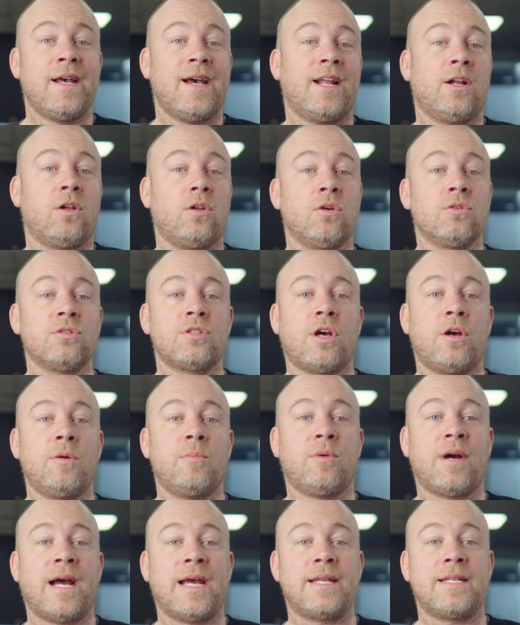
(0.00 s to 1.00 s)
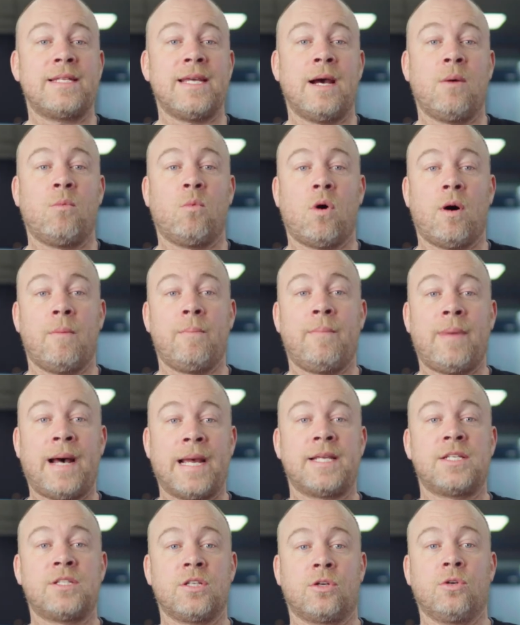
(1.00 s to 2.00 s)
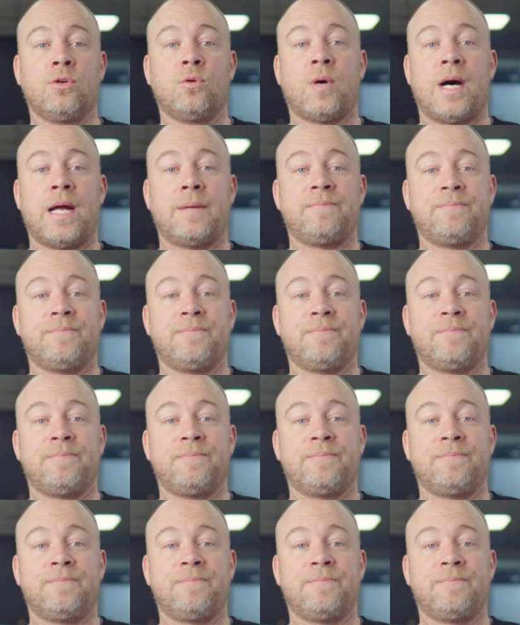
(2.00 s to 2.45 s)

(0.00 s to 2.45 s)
and I'll also break down what makes a good one.